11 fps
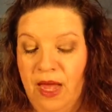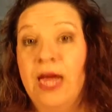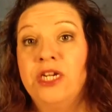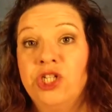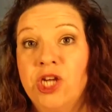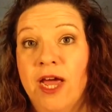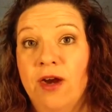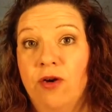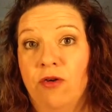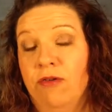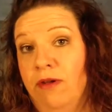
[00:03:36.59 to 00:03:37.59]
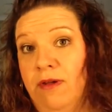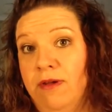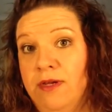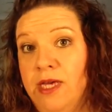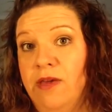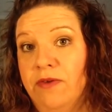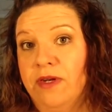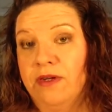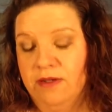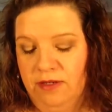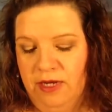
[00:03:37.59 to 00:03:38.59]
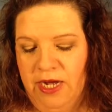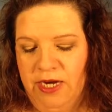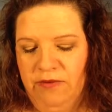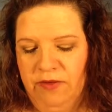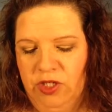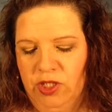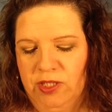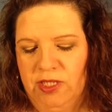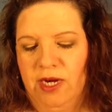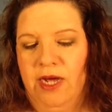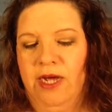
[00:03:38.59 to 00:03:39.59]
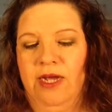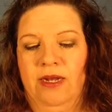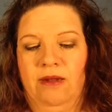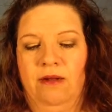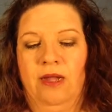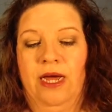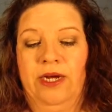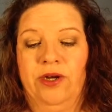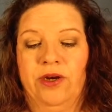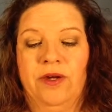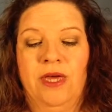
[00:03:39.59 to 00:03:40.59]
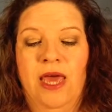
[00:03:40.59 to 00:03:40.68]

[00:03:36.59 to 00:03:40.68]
eyeshadow even, not even just an eyeliner.